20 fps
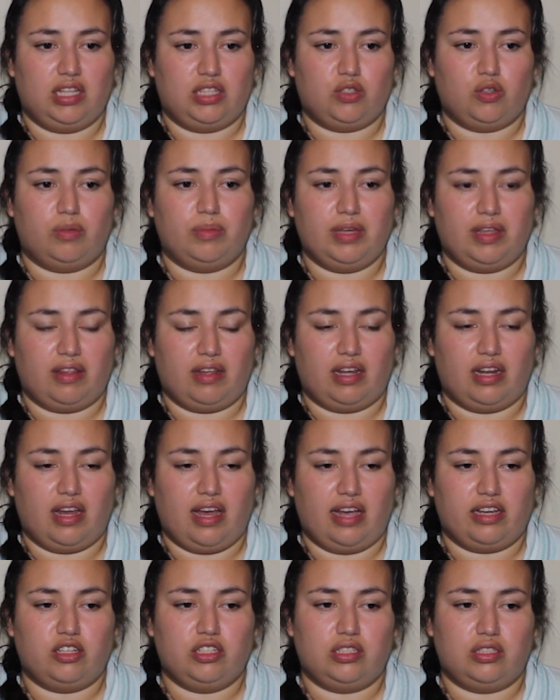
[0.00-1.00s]
told me that
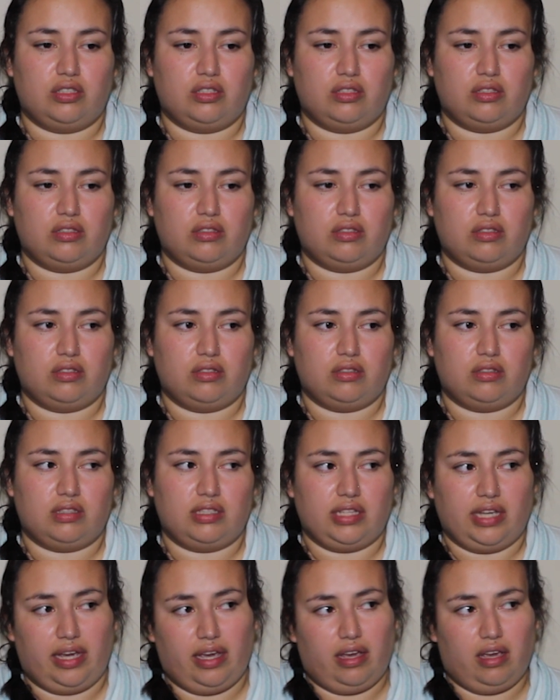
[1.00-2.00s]
I could
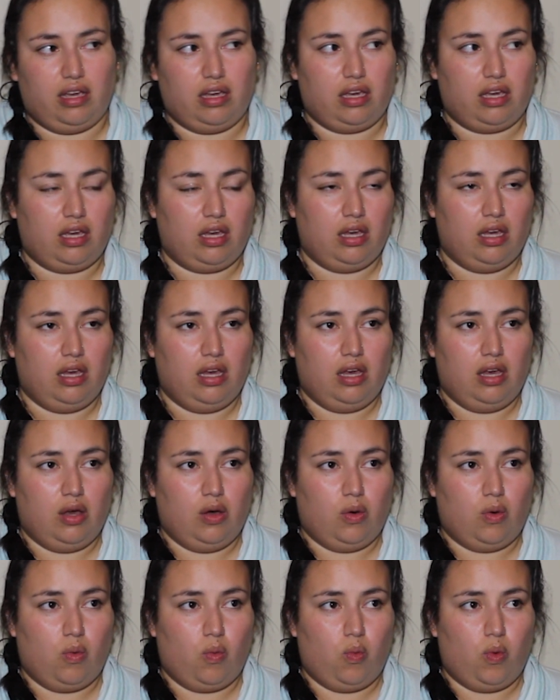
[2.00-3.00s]
take
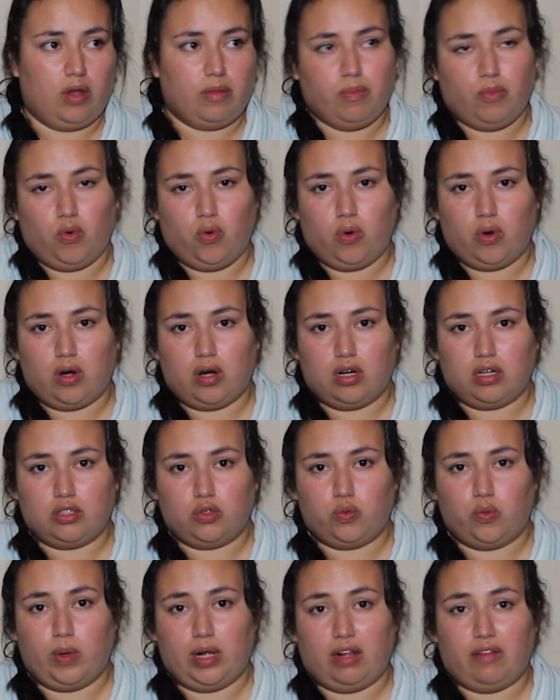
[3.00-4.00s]
one more
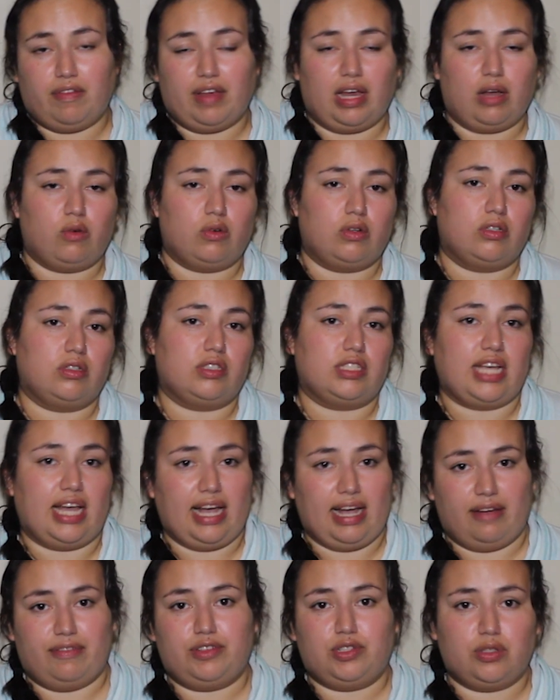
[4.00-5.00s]
12 hours
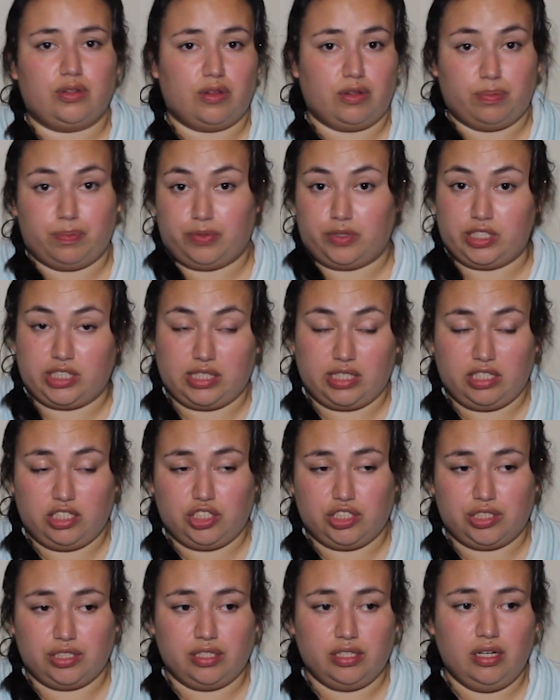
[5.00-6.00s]
after the
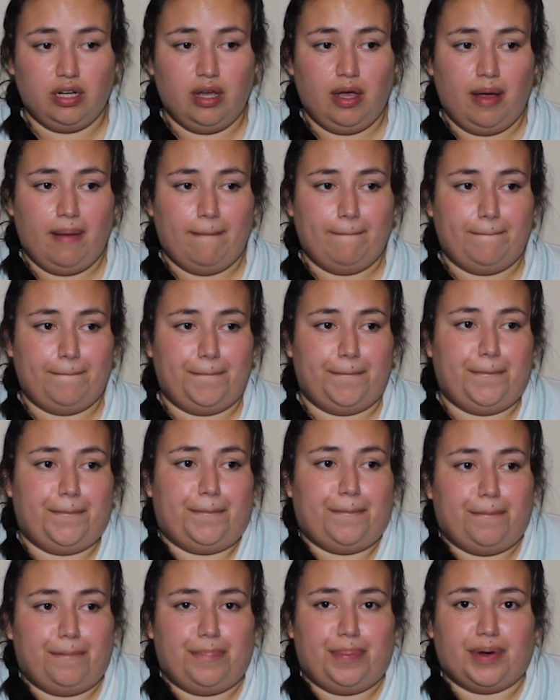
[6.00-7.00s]
procedure,
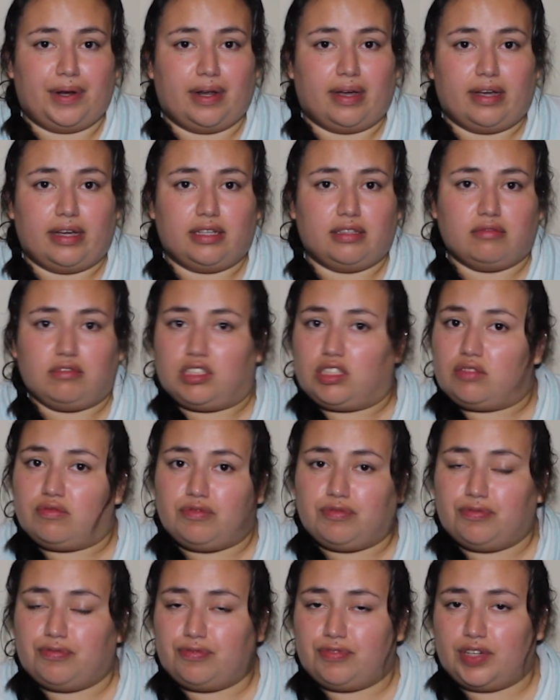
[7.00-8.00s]
but I
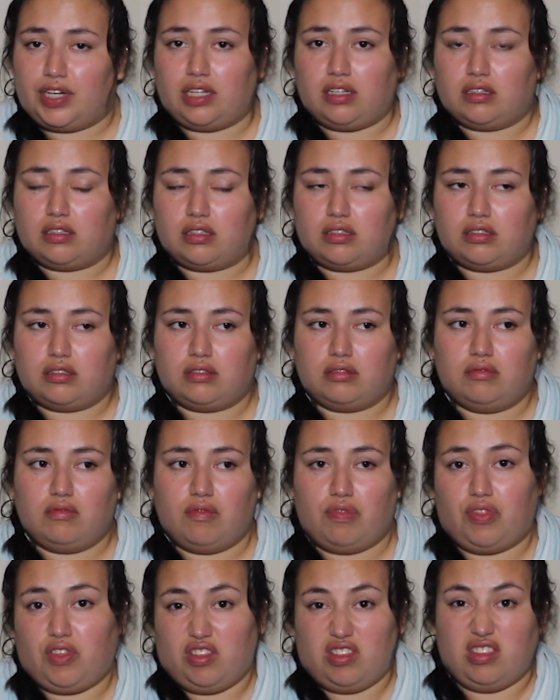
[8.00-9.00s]
didn't feel
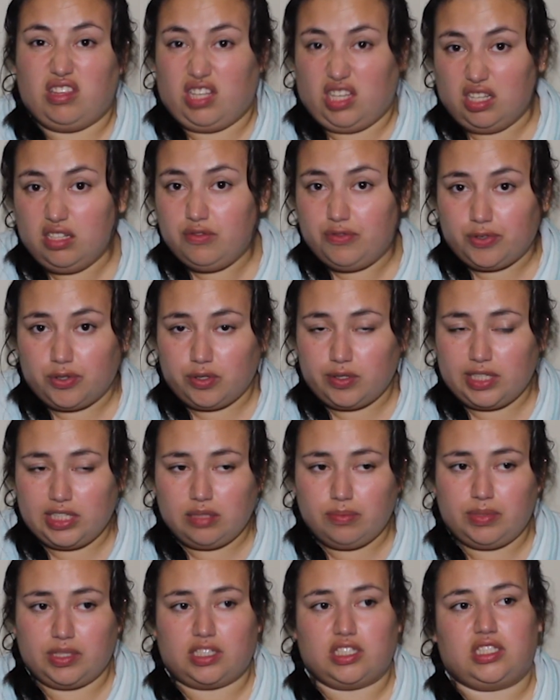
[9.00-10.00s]
the need for
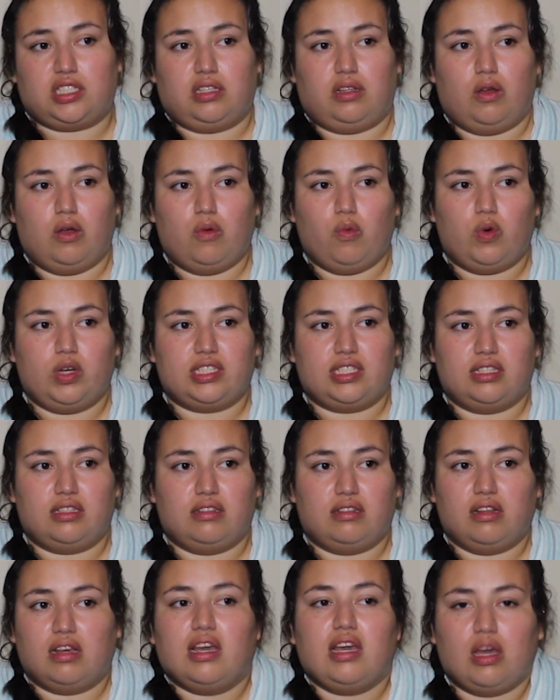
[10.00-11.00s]
it because it was
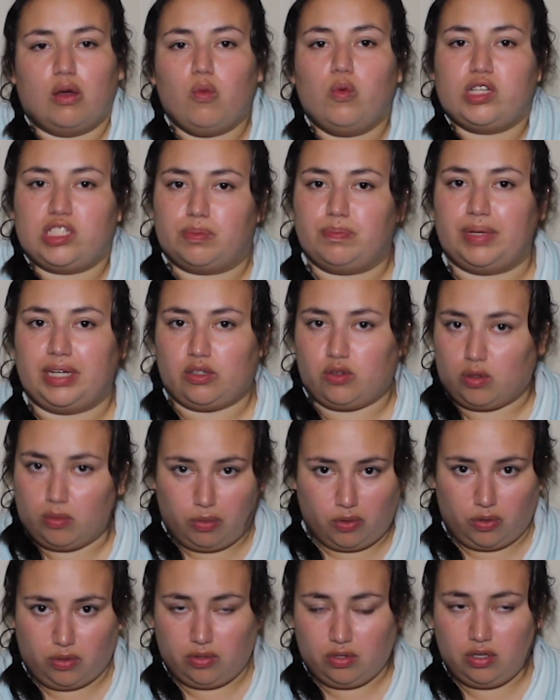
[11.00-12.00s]

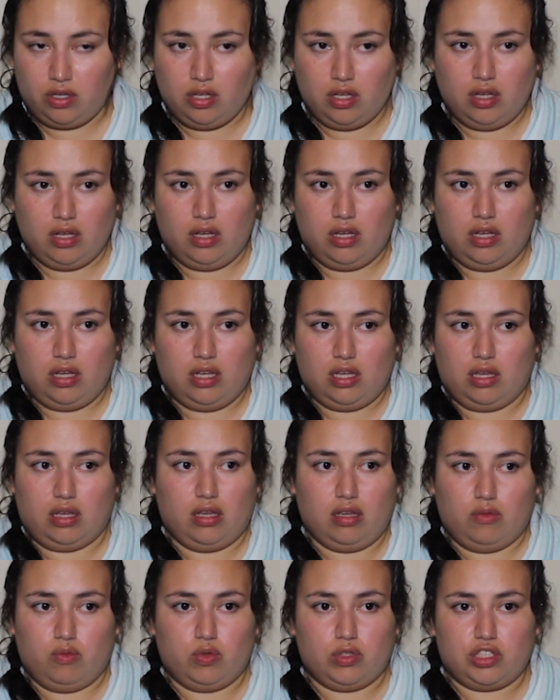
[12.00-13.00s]
bearable.
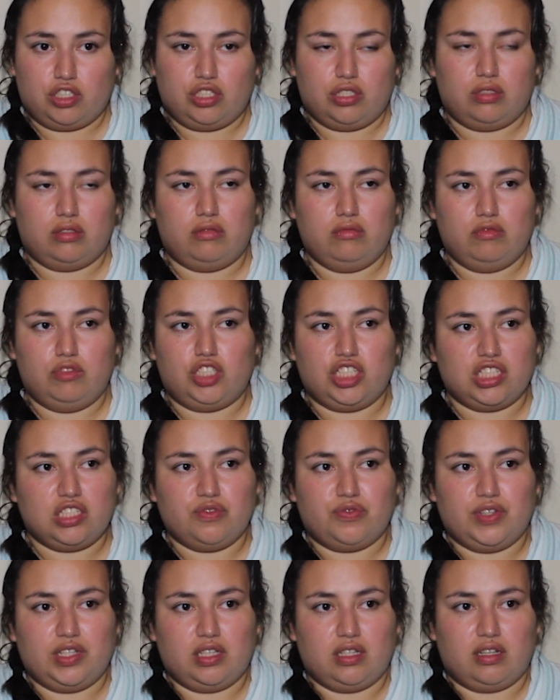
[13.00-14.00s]
It was just
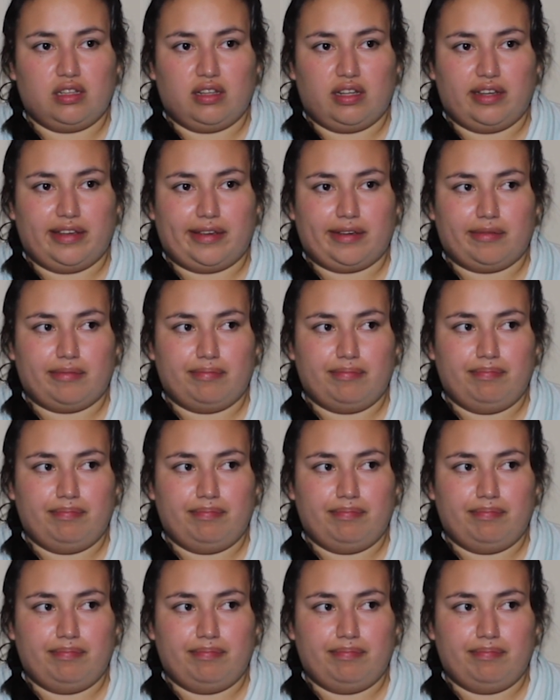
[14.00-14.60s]
feeling like